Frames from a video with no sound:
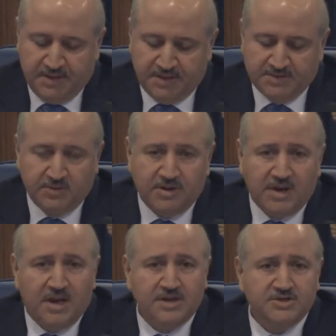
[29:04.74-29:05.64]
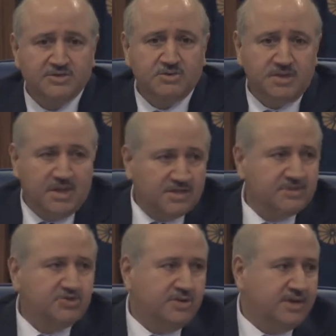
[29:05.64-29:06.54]
His Royal Highness could not
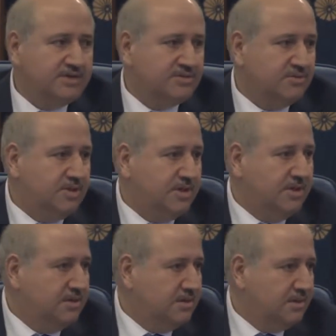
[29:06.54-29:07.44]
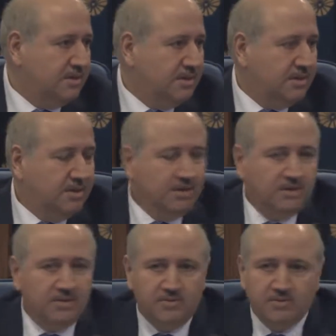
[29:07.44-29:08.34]
join us today
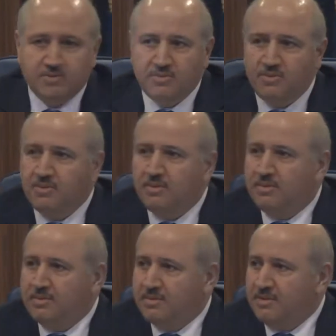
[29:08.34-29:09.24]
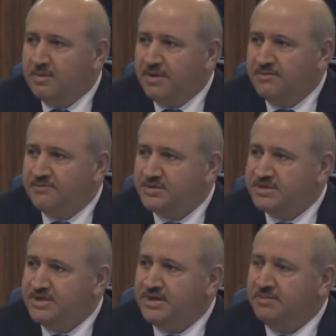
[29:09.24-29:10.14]
due to
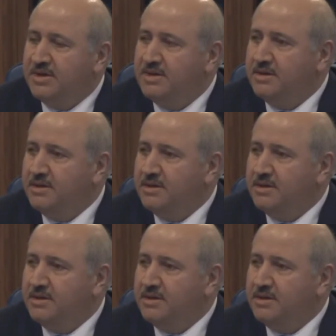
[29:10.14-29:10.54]
unforeseeable